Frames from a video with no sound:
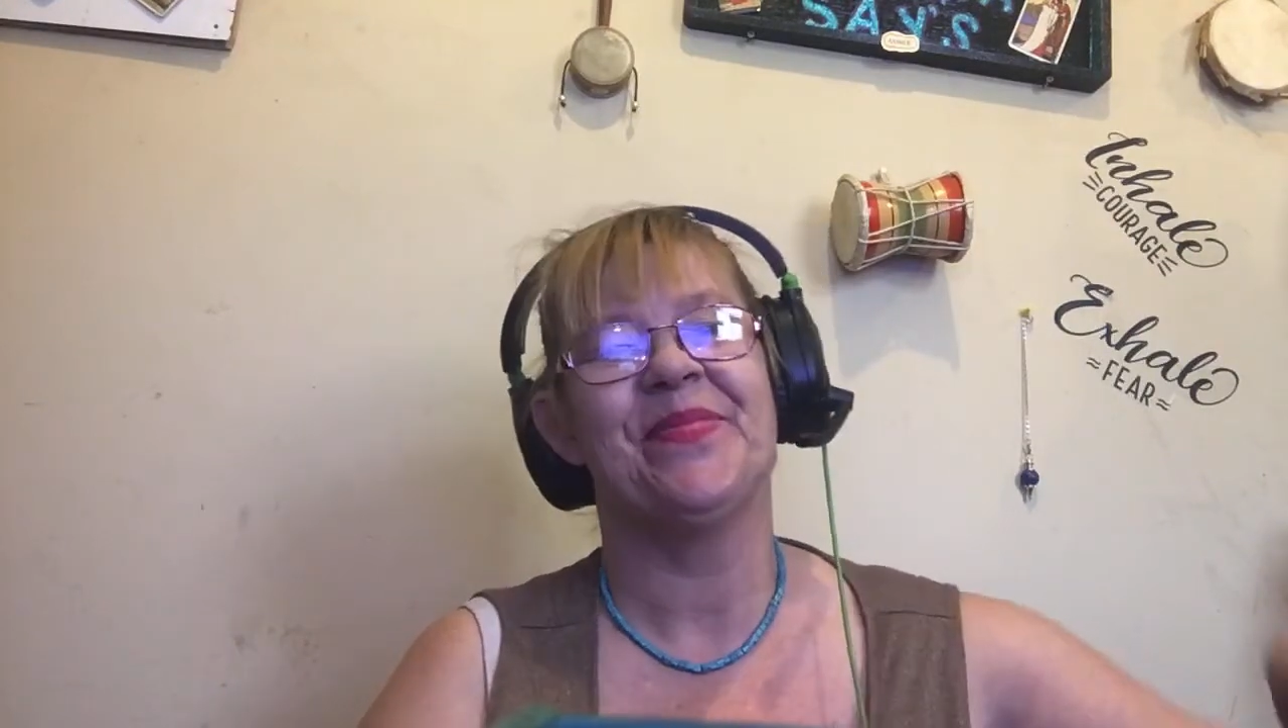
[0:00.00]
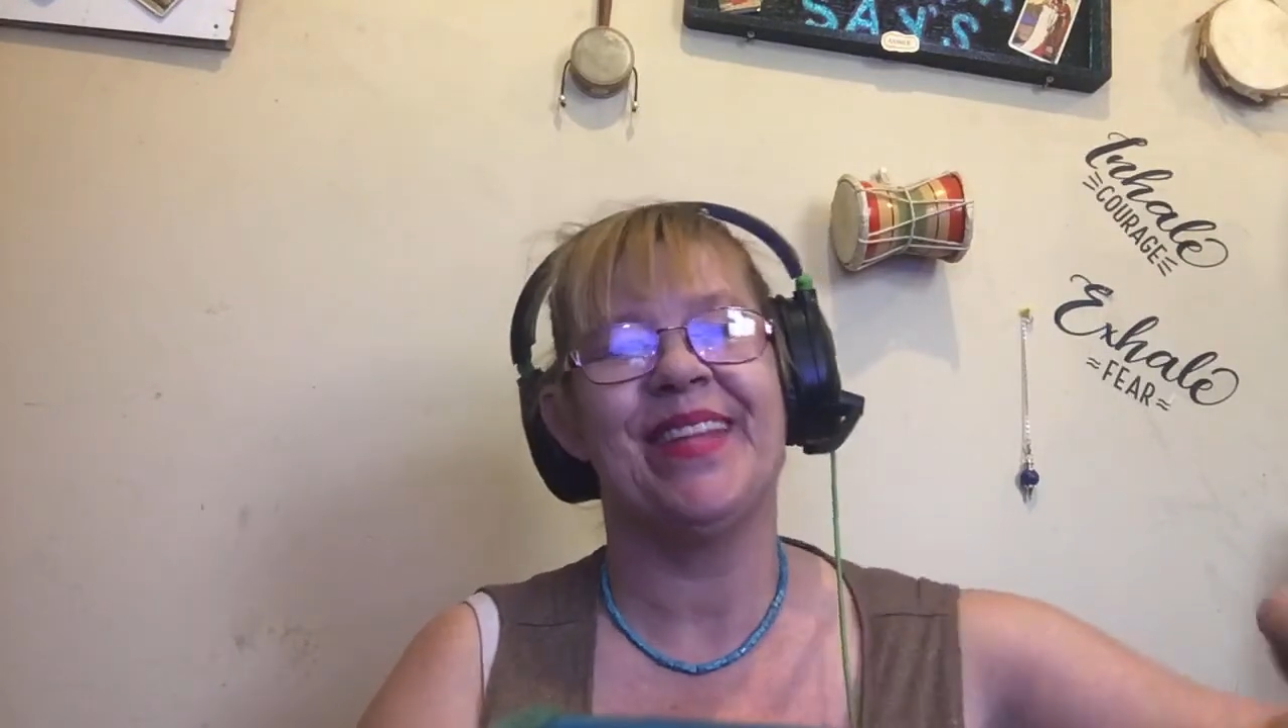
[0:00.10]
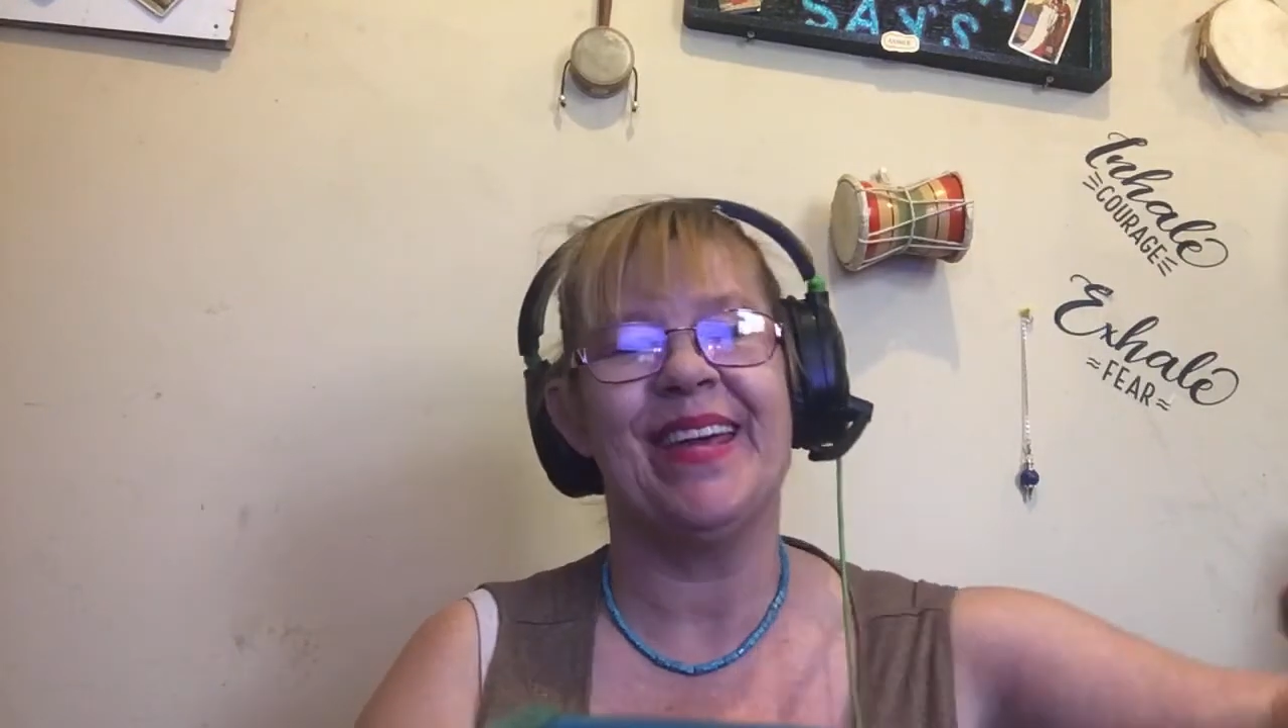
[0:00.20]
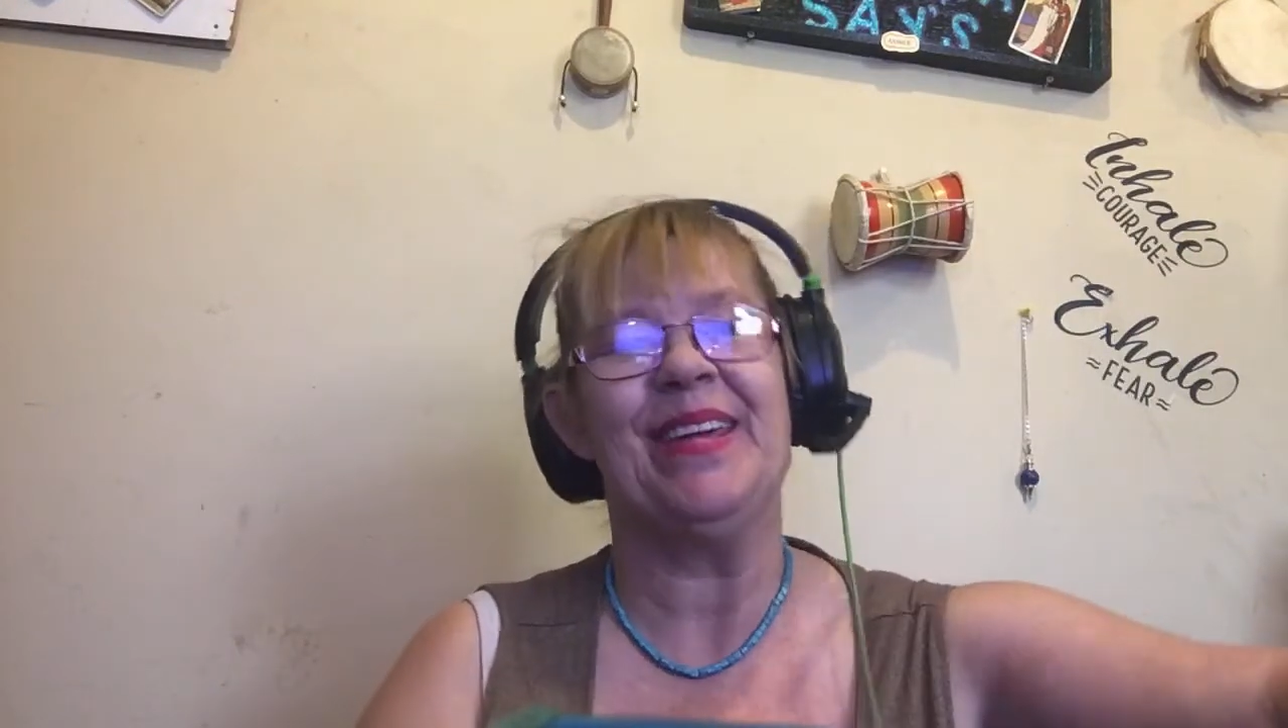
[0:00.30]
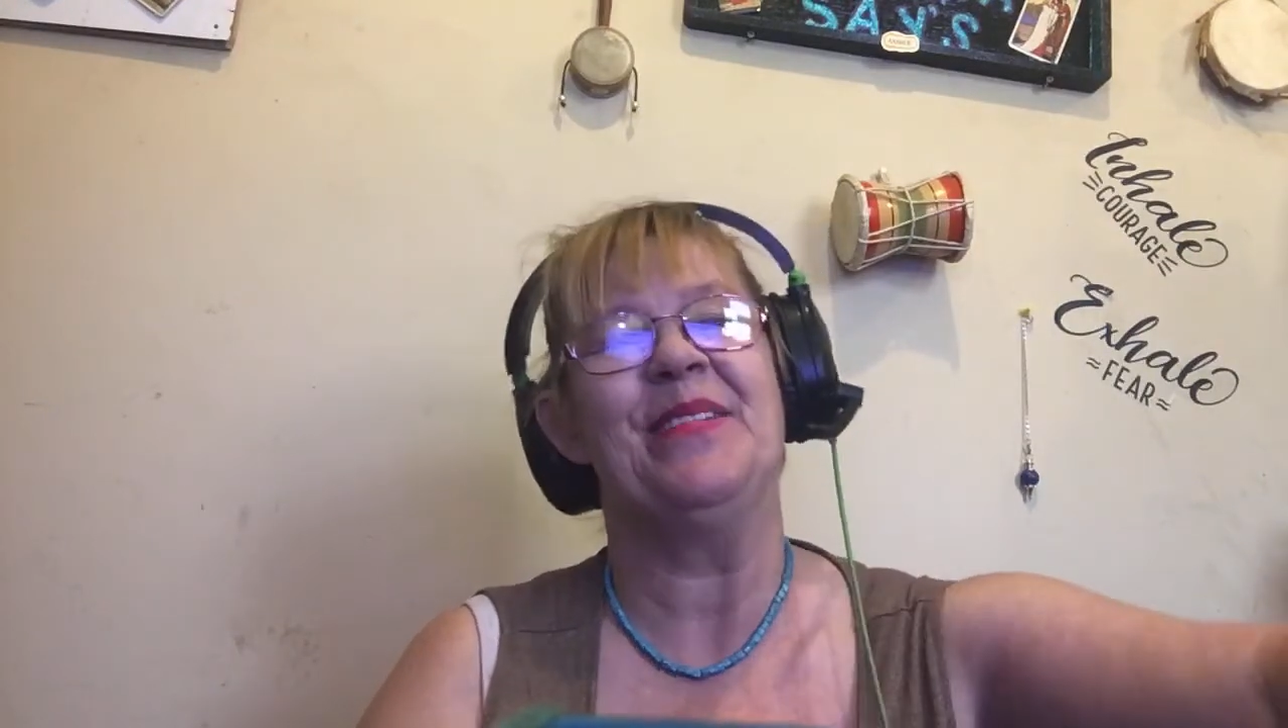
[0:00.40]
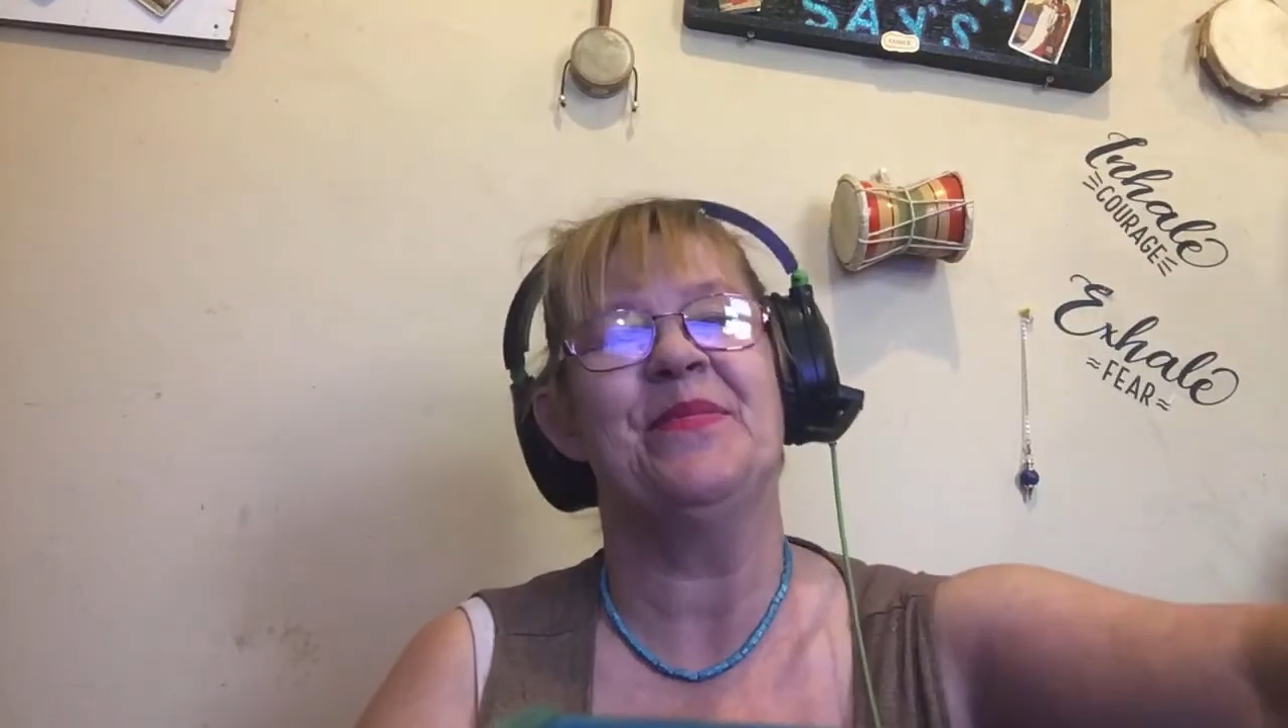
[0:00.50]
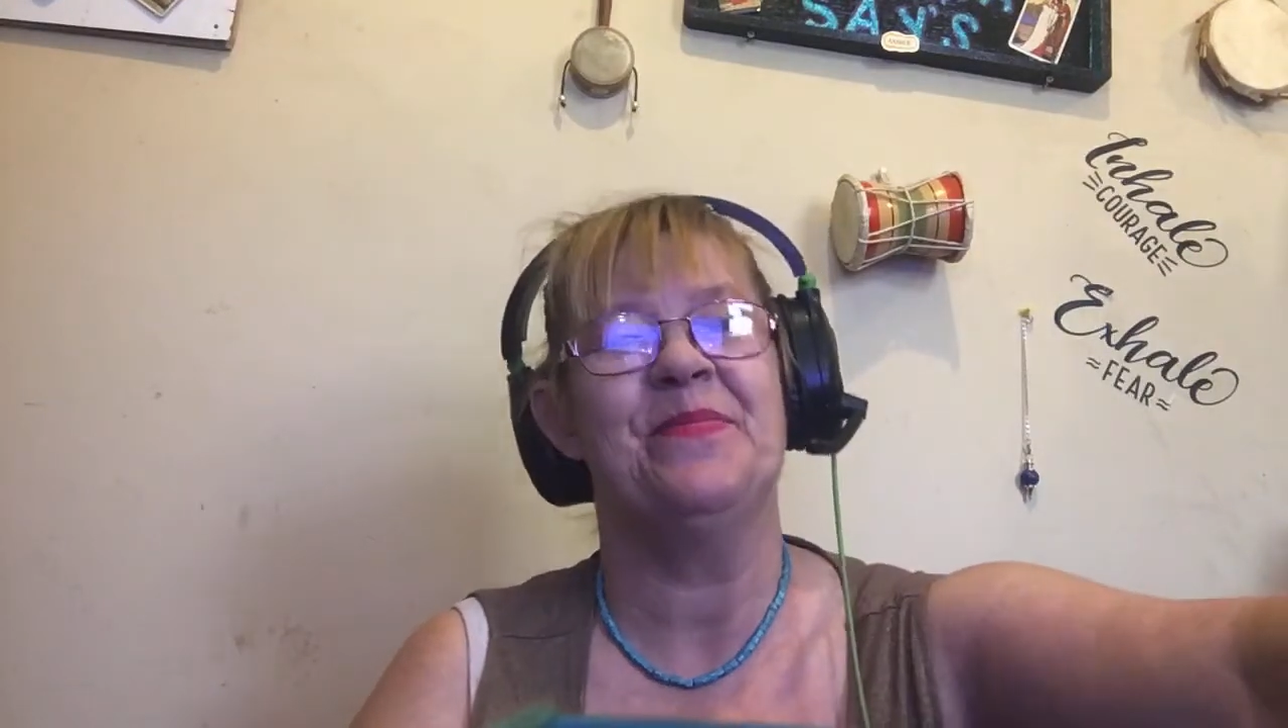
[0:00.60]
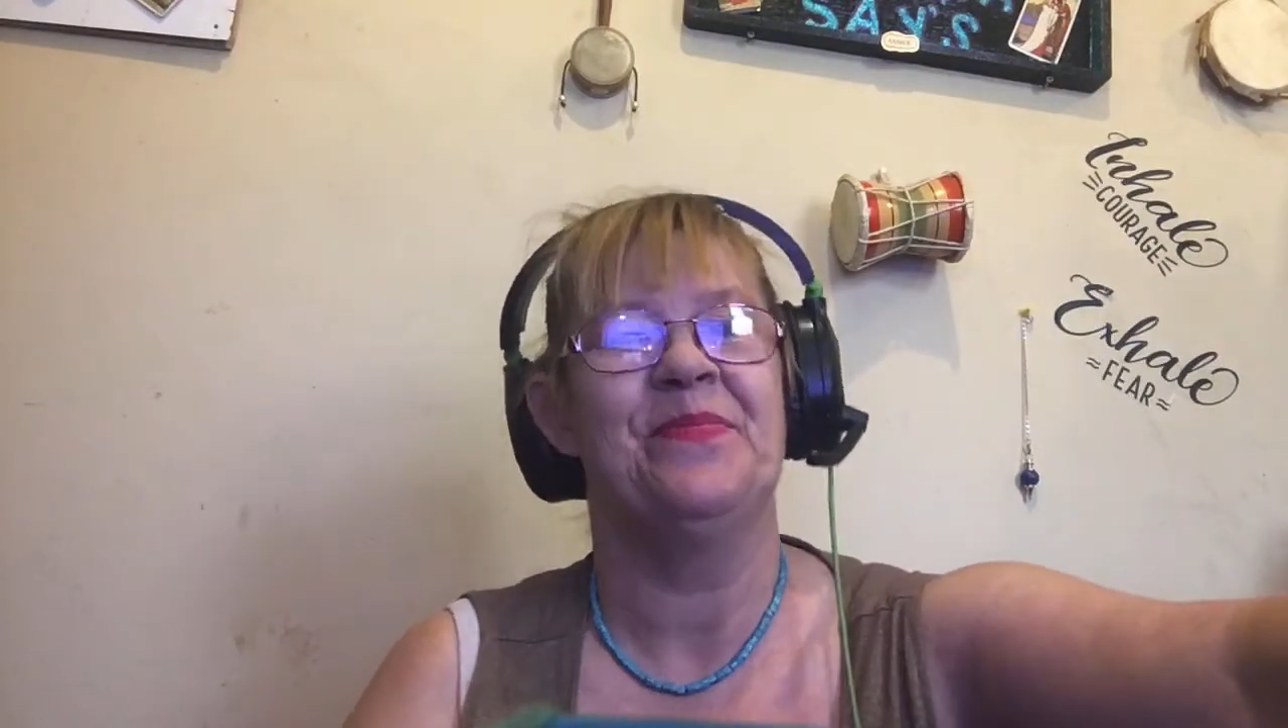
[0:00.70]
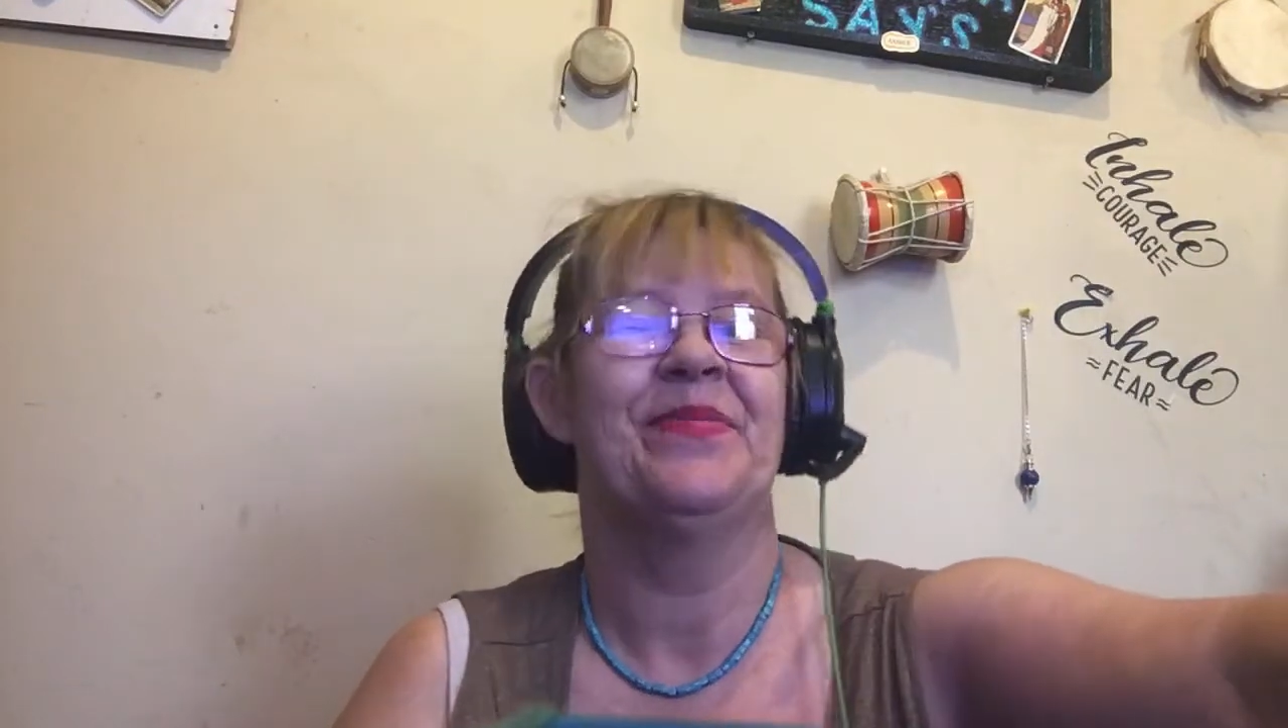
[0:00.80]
Thank you.